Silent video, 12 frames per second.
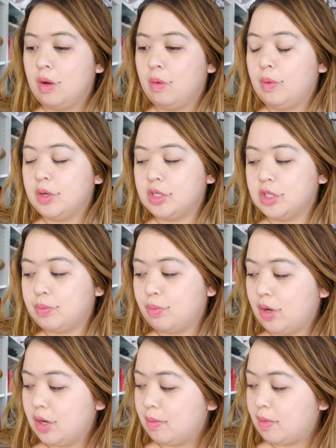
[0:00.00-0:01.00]
which is
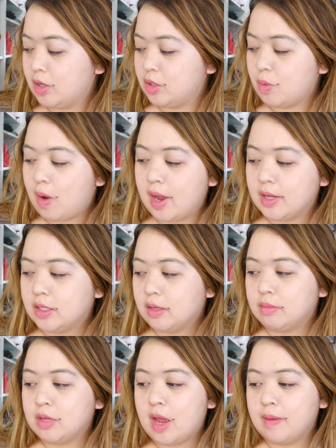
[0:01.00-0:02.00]
pretty much why I
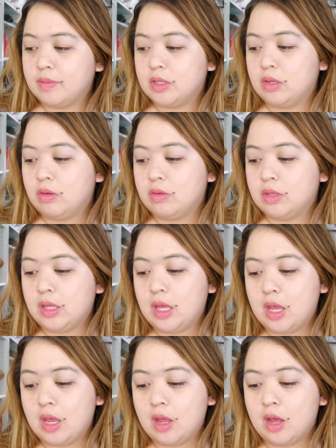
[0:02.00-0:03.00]
sometimes use
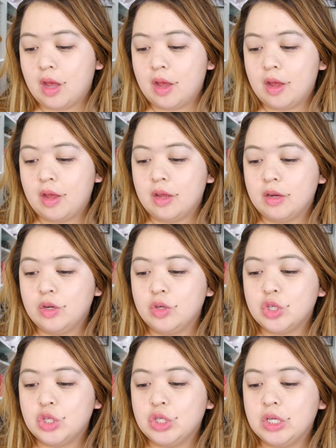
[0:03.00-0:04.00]
the
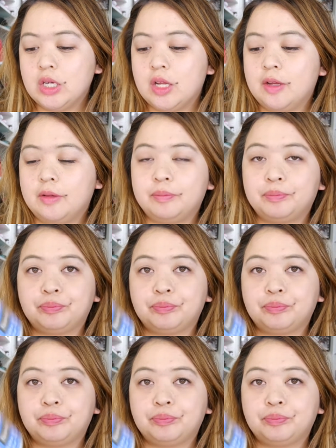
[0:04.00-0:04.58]
Neutrogena